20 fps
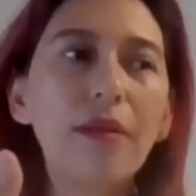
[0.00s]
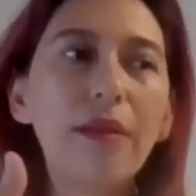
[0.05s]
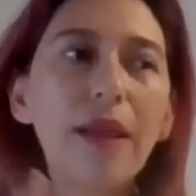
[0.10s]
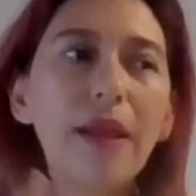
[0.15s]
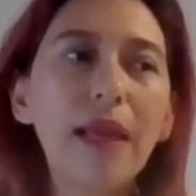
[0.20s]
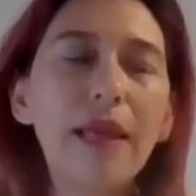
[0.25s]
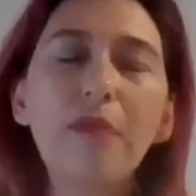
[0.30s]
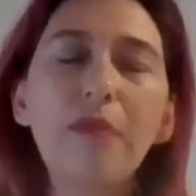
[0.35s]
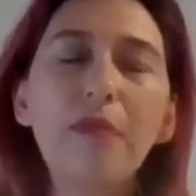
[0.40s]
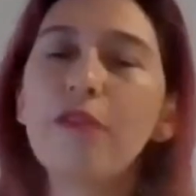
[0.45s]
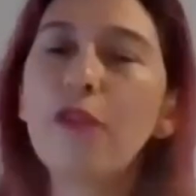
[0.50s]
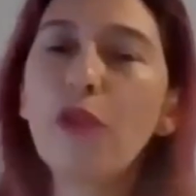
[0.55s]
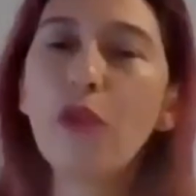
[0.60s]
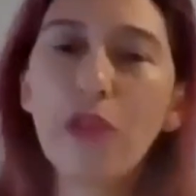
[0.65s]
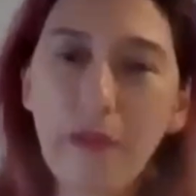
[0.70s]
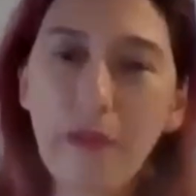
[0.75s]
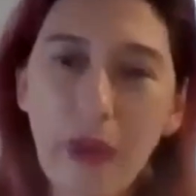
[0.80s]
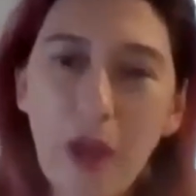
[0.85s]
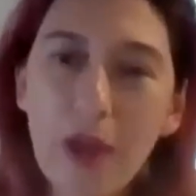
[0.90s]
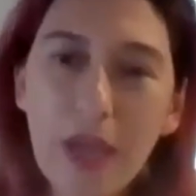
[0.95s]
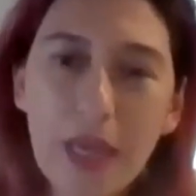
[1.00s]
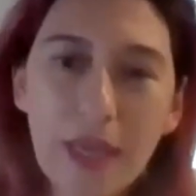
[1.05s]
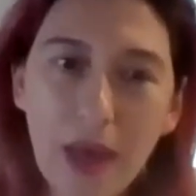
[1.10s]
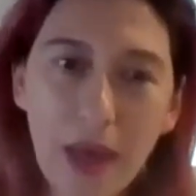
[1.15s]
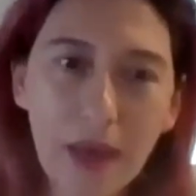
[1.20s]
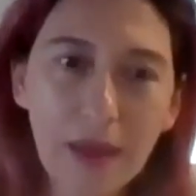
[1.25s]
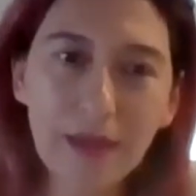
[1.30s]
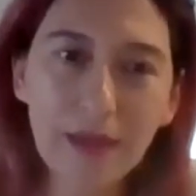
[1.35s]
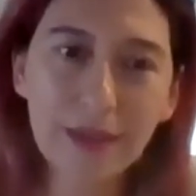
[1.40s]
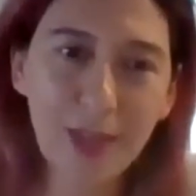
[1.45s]
even for the very
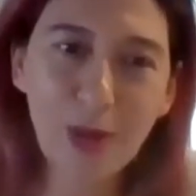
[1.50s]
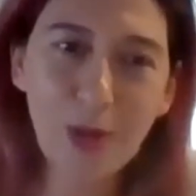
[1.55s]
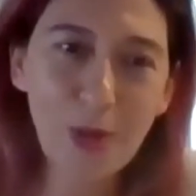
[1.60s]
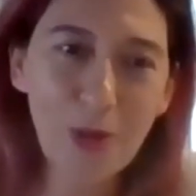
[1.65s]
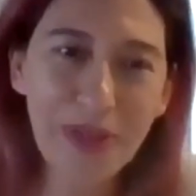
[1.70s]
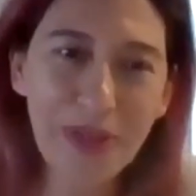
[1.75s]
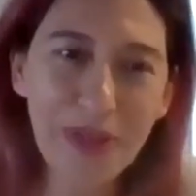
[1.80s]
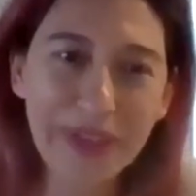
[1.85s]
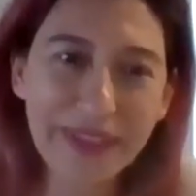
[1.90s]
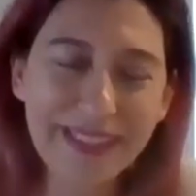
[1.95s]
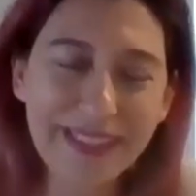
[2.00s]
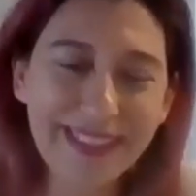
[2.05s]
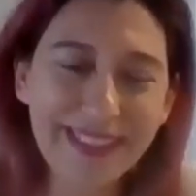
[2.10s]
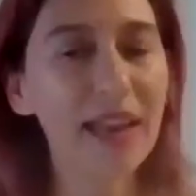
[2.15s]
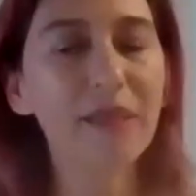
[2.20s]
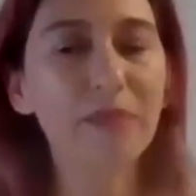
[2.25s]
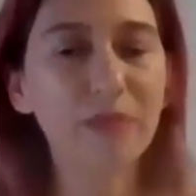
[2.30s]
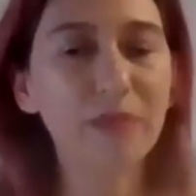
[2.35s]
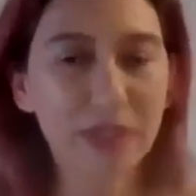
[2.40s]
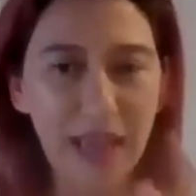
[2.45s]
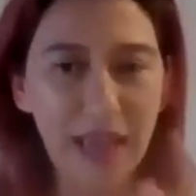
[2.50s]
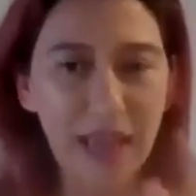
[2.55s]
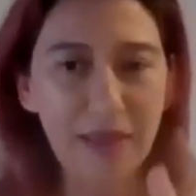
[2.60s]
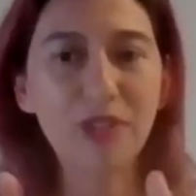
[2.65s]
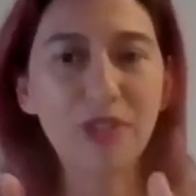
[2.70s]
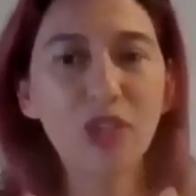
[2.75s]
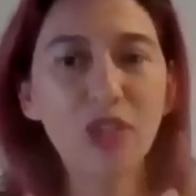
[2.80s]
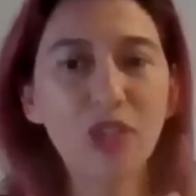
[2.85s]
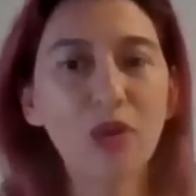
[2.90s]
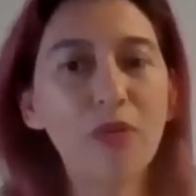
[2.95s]
youngest lawyers,
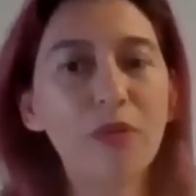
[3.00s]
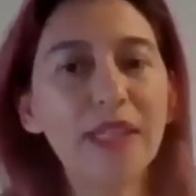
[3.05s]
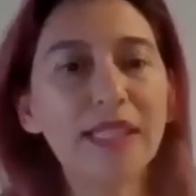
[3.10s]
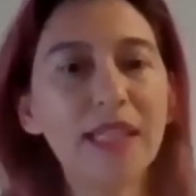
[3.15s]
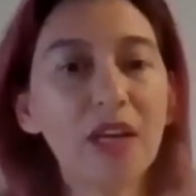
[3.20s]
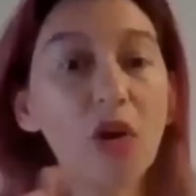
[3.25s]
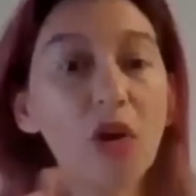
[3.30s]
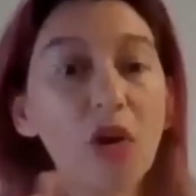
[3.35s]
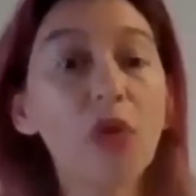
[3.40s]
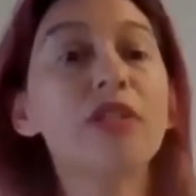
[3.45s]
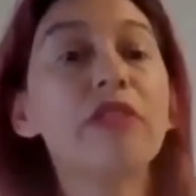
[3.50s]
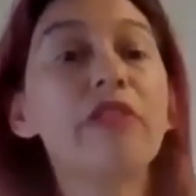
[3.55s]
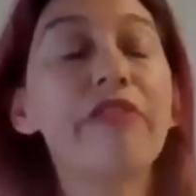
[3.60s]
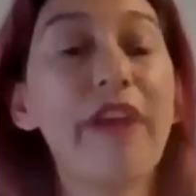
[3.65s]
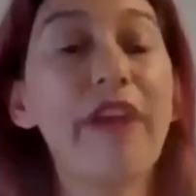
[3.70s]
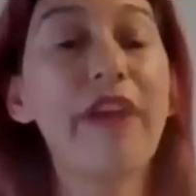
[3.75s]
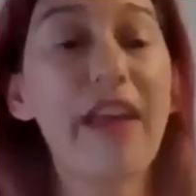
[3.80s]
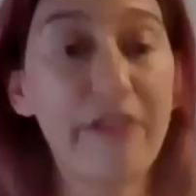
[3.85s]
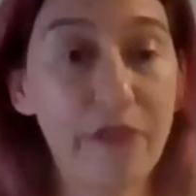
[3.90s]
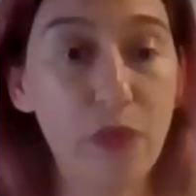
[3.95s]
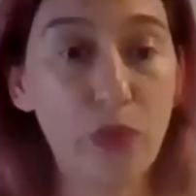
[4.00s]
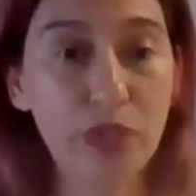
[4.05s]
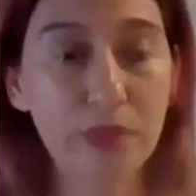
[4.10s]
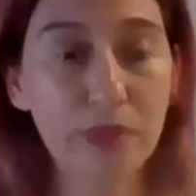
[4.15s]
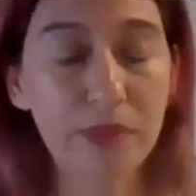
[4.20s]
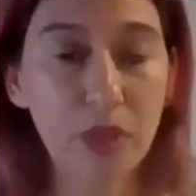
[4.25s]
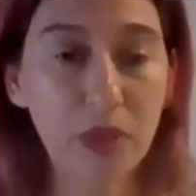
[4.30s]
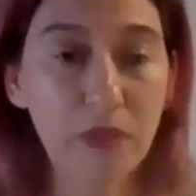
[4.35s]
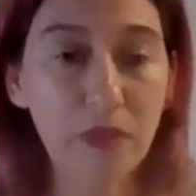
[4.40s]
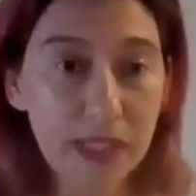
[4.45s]
so it's a culture of
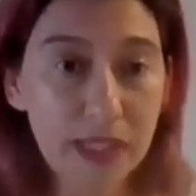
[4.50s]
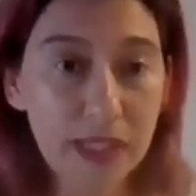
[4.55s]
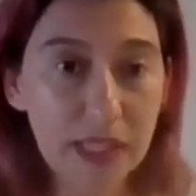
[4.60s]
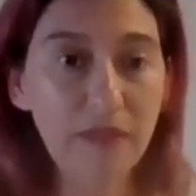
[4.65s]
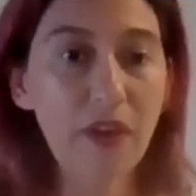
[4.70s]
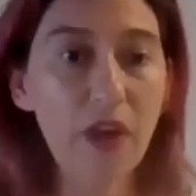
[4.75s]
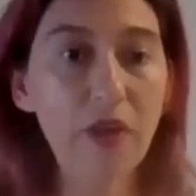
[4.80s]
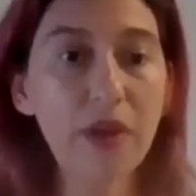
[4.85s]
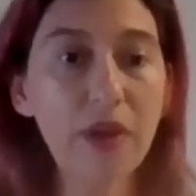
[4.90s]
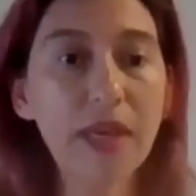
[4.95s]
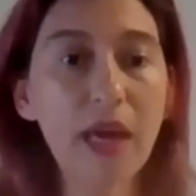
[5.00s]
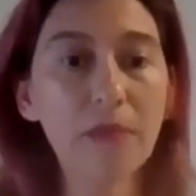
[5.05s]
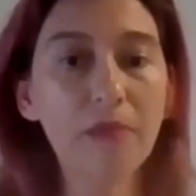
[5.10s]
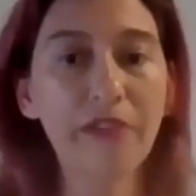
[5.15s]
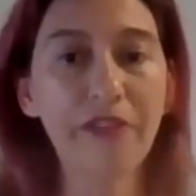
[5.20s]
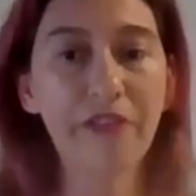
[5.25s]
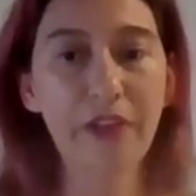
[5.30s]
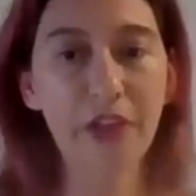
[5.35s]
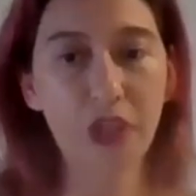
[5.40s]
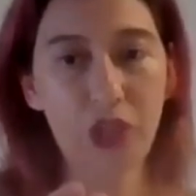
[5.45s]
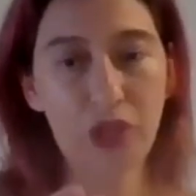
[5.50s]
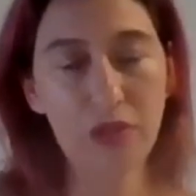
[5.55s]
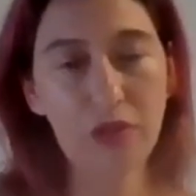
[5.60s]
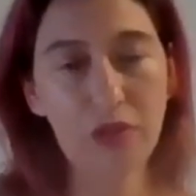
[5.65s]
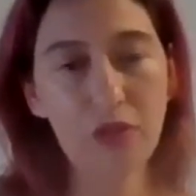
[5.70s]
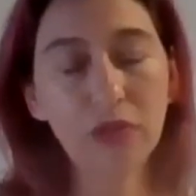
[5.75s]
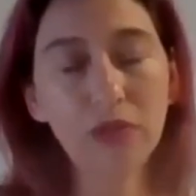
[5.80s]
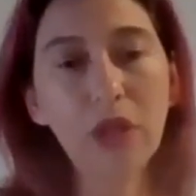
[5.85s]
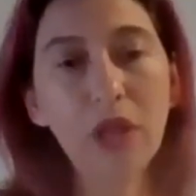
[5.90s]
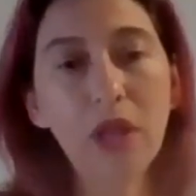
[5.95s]
effort. So even as a very young
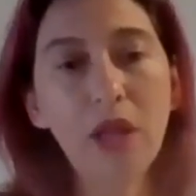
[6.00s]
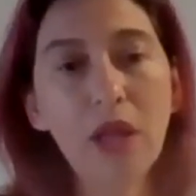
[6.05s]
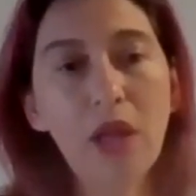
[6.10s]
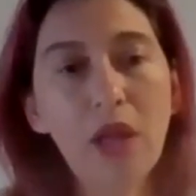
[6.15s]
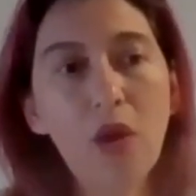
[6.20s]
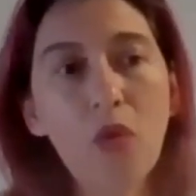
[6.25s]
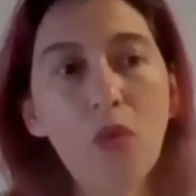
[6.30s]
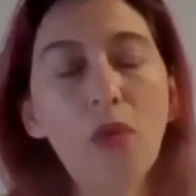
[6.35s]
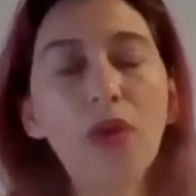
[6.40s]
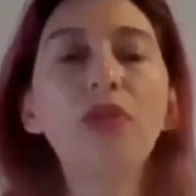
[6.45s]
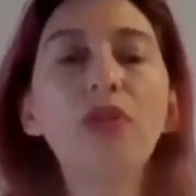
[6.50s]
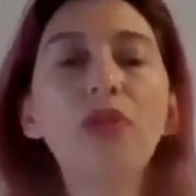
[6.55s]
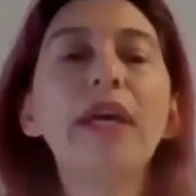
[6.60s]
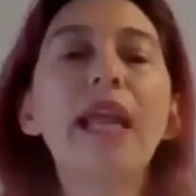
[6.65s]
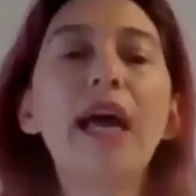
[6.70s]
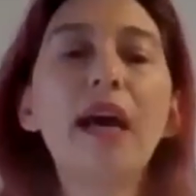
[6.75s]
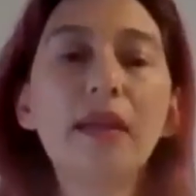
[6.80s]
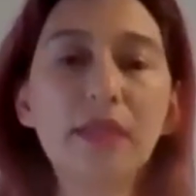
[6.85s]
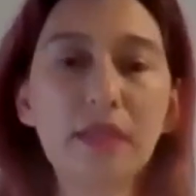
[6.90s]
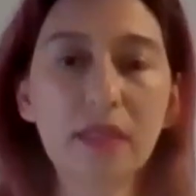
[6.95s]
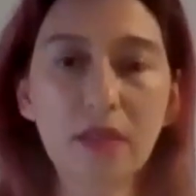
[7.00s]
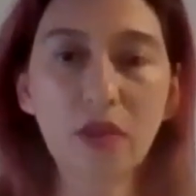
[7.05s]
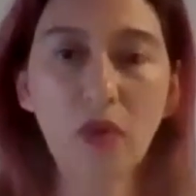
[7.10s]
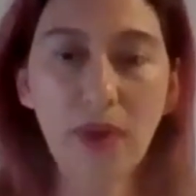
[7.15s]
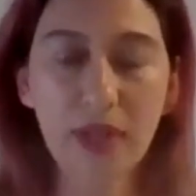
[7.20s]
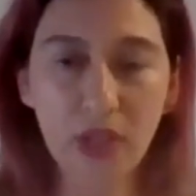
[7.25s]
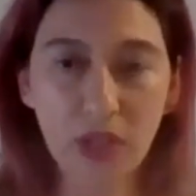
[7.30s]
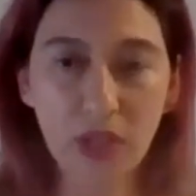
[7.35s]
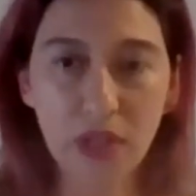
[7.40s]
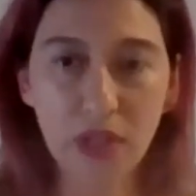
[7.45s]
professional, when you get
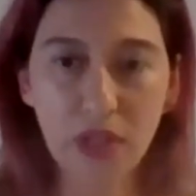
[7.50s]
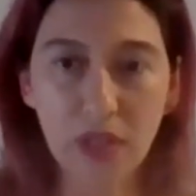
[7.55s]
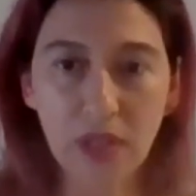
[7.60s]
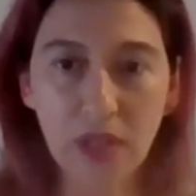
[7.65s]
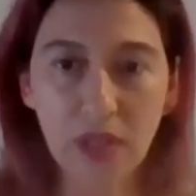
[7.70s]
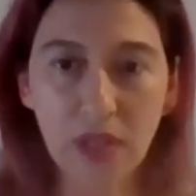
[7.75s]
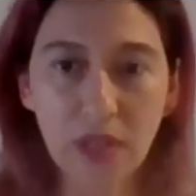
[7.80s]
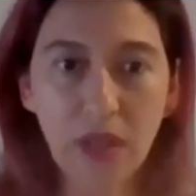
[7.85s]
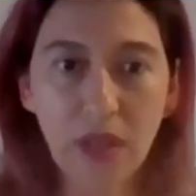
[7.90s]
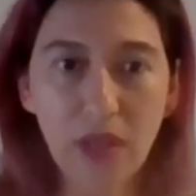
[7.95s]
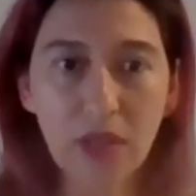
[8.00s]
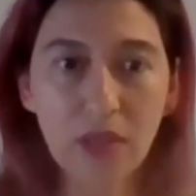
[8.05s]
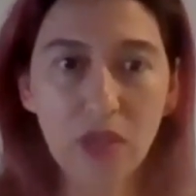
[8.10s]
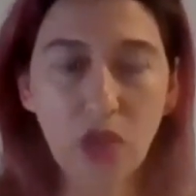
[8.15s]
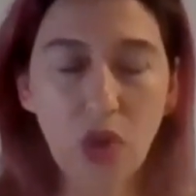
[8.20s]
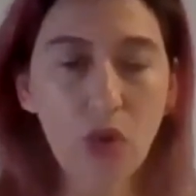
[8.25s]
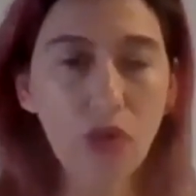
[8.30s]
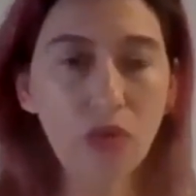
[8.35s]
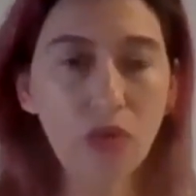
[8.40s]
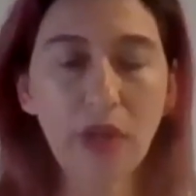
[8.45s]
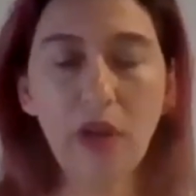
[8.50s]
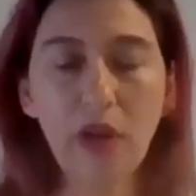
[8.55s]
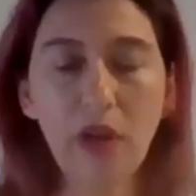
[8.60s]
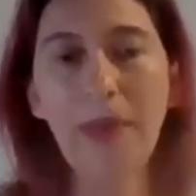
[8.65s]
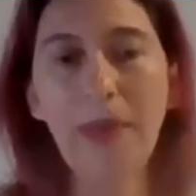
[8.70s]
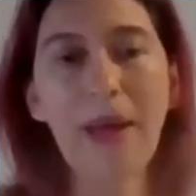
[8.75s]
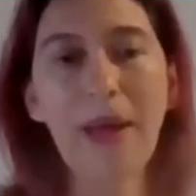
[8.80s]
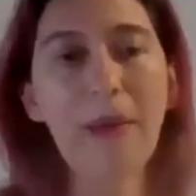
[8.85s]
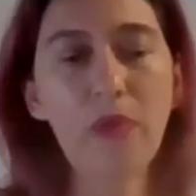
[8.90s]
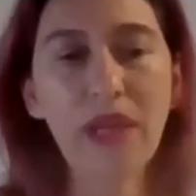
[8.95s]
asked a question, don't
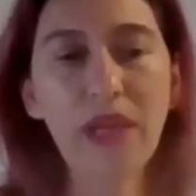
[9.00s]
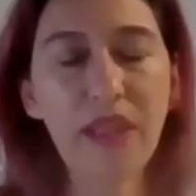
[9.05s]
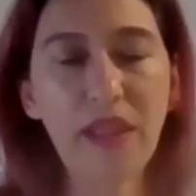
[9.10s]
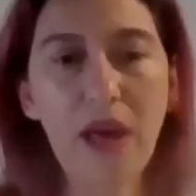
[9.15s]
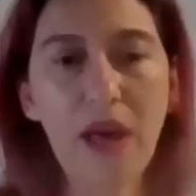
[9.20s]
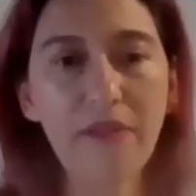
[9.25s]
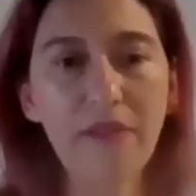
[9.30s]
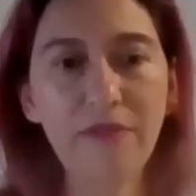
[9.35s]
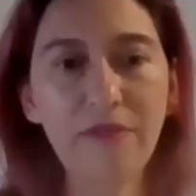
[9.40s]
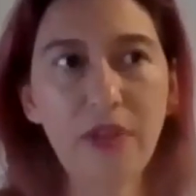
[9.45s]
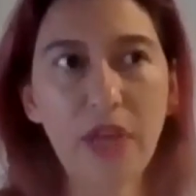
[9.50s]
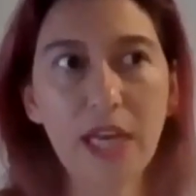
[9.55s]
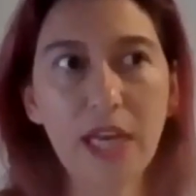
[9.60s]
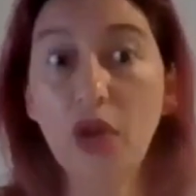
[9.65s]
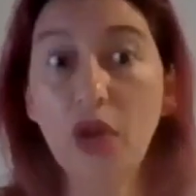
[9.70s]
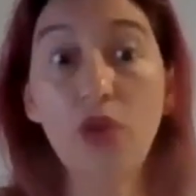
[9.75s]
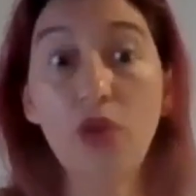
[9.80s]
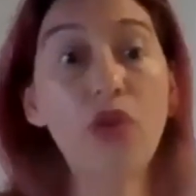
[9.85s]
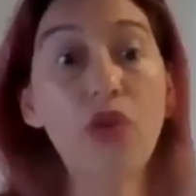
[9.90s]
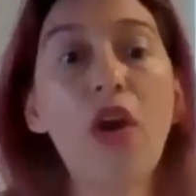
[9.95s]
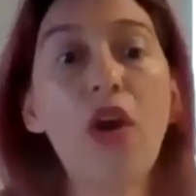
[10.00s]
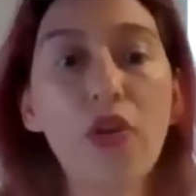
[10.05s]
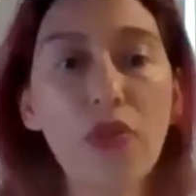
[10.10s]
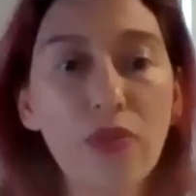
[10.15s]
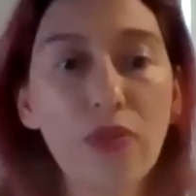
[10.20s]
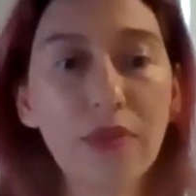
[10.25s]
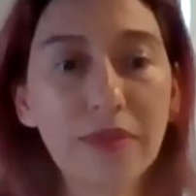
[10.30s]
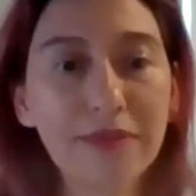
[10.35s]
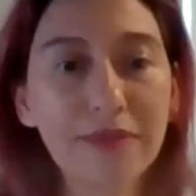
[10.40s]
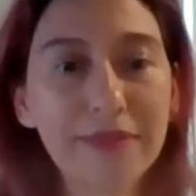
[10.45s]
come up with, I don't know.